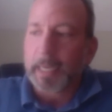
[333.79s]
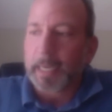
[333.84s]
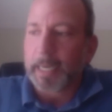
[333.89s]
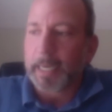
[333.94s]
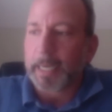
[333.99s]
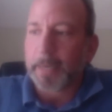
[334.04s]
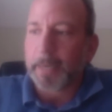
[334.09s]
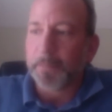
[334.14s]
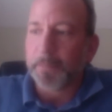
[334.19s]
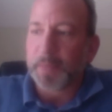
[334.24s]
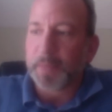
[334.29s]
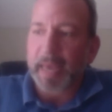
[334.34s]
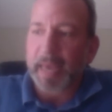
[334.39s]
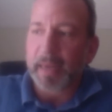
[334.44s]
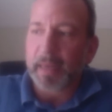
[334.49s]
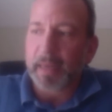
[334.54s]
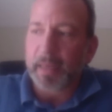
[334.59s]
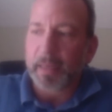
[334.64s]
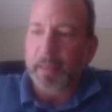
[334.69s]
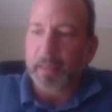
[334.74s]

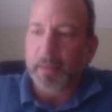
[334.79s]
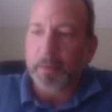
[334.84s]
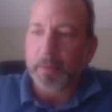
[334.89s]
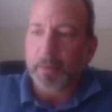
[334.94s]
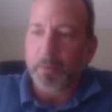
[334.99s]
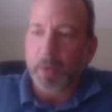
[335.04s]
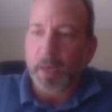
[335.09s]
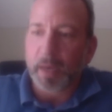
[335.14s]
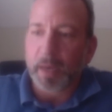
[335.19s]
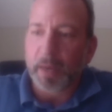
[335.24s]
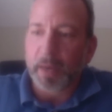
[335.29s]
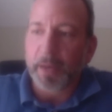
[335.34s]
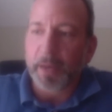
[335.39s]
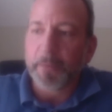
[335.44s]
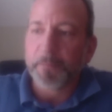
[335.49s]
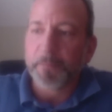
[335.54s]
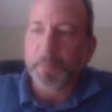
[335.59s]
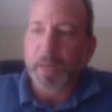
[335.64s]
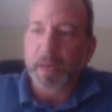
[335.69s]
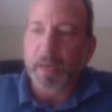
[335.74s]

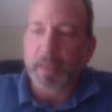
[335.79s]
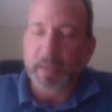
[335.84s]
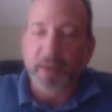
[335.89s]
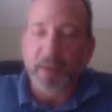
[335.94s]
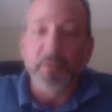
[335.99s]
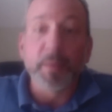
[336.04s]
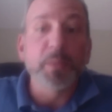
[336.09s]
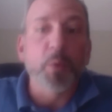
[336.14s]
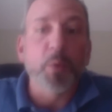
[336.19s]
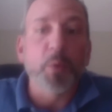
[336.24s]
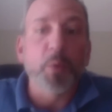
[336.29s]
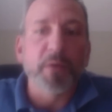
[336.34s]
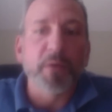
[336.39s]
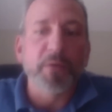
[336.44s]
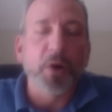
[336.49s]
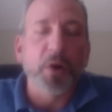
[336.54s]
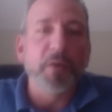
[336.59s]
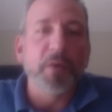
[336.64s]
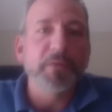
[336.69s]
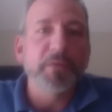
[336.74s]
The government's more
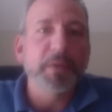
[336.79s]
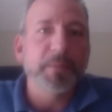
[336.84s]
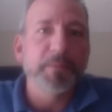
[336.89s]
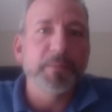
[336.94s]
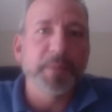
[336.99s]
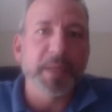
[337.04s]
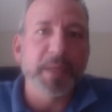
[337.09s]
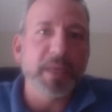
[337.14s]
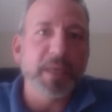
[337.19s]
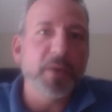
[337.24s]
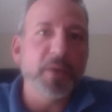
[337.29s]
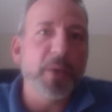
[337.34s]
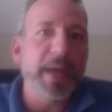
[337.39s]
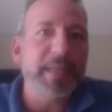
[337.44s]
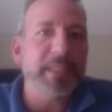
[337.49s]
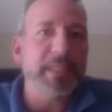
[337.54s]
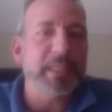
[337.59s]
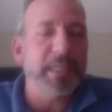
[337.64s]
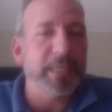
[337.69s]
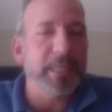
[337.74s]
involved. But in the
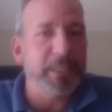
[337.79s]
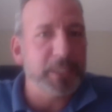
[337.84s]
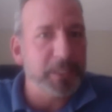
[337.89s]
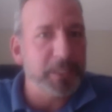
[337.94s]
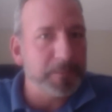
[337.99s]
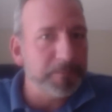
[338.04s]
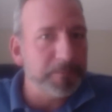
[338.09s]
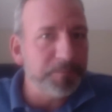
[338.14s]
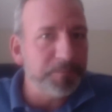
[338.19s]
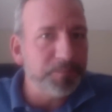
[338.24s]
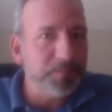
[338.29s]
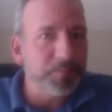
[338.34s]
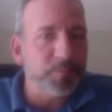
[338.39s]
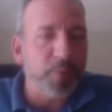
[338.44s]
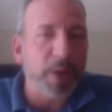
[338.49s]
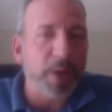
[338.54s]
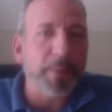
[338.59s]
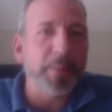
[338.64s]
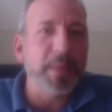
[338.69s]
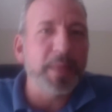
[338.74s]
U.S., it's
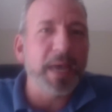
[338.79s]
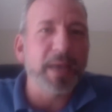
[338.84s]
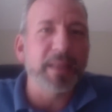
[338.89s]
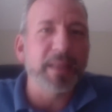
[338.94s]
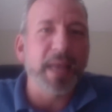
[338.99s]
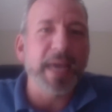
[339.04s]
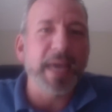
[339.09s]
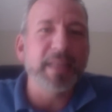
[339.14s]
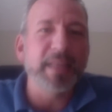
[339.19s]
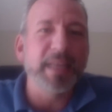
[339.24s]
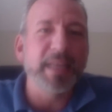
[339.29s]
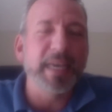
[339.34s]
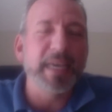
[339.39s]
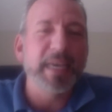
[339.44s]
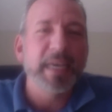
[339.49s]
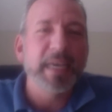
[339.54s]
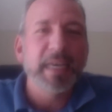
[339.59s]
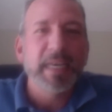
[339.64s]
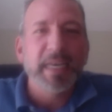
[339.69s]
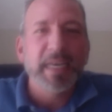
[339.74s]
probably
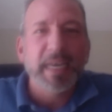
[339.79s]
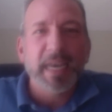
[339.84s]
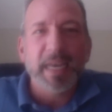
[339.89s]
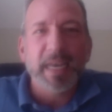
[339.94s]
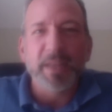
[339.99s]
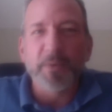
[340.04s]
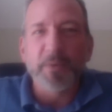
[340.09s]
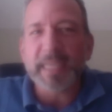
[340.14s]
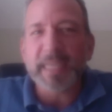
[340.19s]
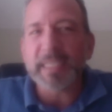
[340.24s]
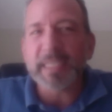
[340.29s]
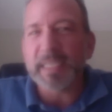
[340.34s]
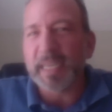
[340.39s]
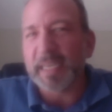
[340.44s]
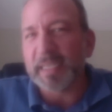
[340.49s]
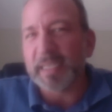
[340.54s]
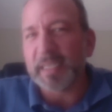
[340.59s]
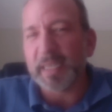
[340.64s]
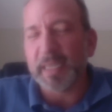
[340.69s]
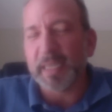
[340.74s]
unlikely. And the reason
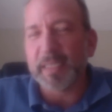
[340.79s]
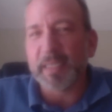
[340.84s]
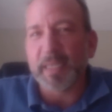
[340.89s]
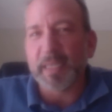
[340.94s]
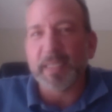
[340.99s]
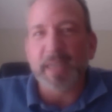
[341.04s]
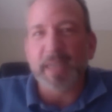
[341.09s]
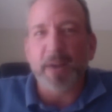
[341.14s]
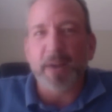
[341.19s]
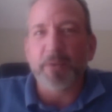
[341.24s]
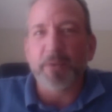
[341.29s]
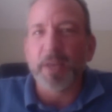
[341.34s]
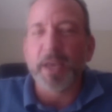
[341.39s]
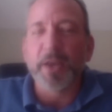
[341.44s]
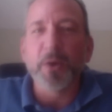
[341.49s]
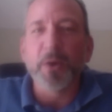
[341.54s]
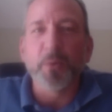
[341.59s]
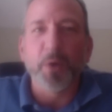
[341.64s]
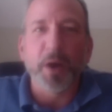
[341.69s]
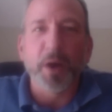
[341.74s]
is not really a
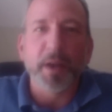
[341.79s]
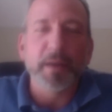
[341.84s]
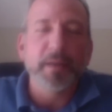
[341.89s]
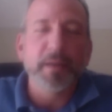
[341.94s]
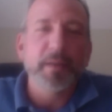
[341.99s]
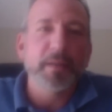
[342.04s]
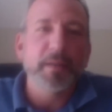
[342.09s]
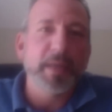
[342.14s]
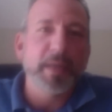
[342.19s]
good one.